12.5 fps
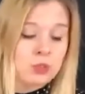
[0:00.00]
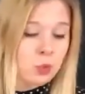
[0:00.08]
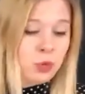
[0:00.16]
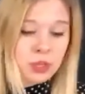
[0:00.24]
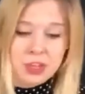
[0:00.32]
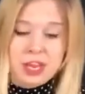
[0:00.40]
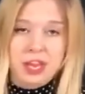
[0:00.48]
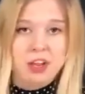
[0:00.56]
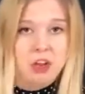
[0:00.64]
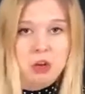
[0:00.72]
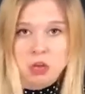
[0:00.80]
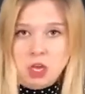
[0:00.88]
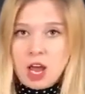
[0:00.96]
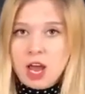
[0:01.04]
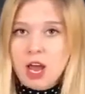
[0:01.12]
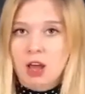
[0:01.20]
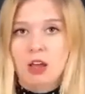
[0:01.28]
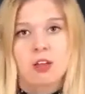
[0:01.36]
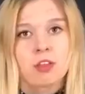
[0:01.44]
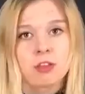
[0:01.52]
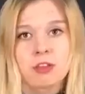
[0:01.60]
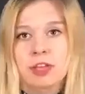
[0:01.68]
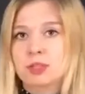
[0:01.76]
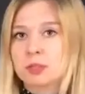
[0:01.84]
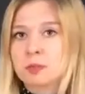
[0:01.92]
So we think, yeah,
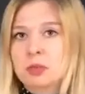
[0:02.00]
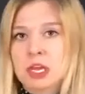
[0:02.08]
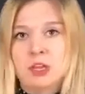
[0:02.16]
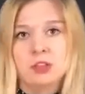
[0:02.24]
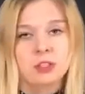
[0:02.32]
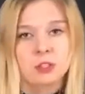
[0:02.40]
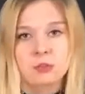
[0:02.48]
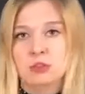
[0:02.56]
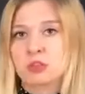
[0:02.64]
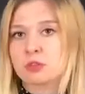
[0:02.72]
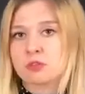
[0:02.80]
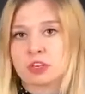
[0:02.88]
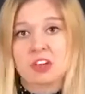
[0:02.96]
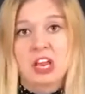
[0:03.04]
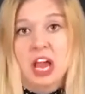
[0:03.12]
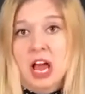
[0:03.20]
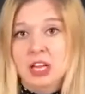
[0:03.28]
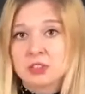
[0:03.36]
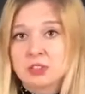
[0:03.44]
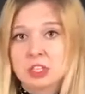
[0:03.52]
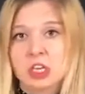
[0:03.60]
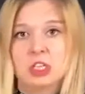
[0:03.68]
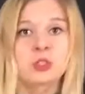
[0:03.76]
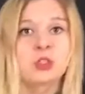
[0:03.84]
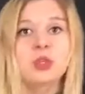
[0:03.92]
this meal, this food is very
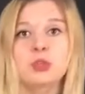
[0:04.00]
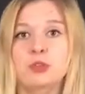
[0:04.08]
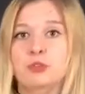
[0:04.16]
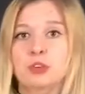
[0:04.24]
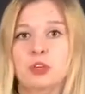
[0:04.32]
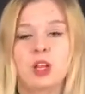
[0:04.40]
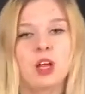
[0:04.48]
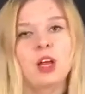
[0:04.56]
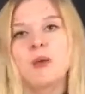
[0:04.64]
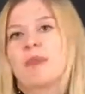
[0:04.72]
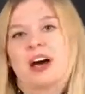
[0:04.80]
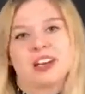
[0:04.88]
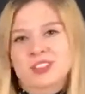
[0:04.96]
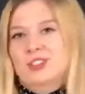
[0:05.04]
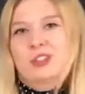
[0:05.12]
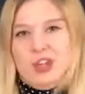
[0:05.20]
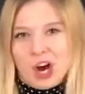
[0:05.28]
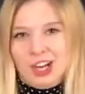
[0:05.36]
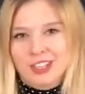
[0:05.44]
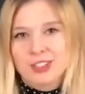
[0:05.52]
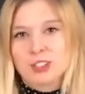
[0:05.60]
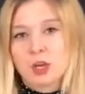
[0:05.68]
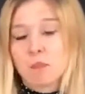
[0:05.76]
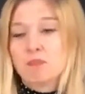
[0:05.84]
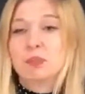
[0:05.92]
healthy, it's useful, but it's not.
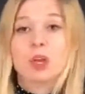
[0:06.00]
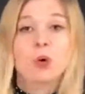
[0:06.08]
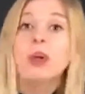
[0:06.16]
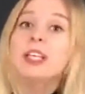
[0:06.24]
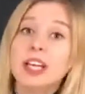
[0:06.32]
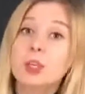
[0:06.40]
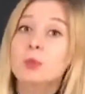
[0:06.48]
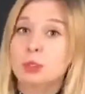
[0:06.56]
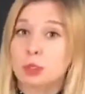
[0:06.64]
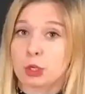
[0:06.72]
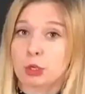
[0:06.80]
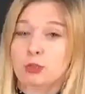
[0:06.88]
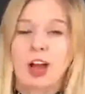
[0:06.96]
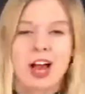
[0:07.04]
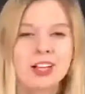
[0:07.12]
So what can we do?